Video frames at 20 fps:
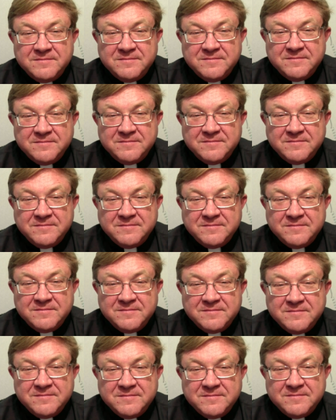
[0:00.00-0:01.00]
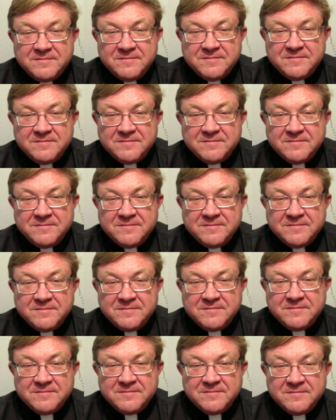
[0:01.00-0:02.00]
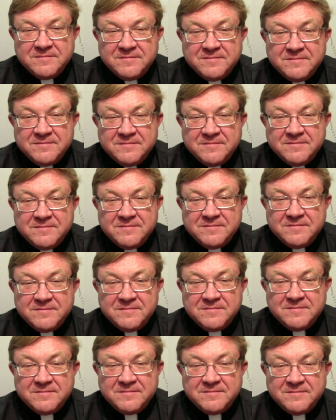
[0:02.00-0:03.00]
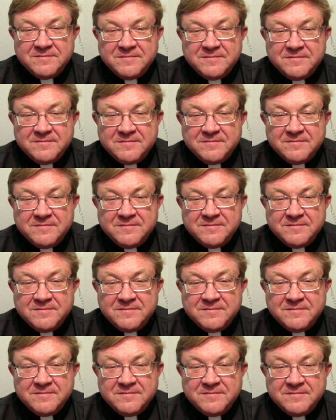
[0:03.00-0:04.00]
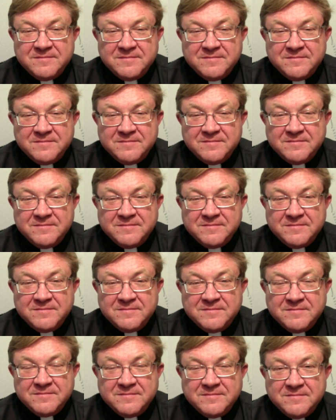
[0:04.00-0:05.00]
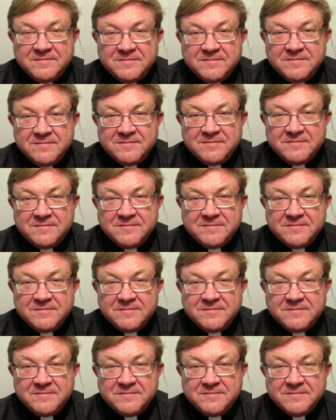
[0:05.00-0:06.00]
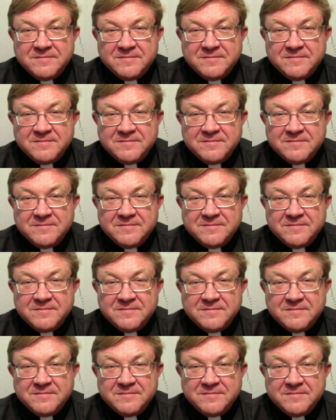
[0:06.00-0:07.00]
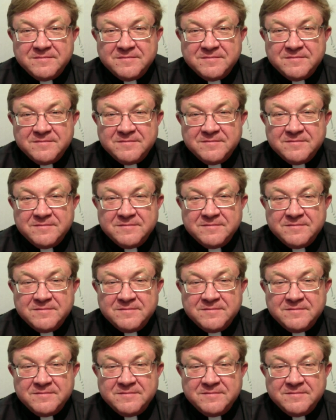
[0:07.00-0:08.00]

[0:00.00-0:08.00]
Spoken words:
(not speaking)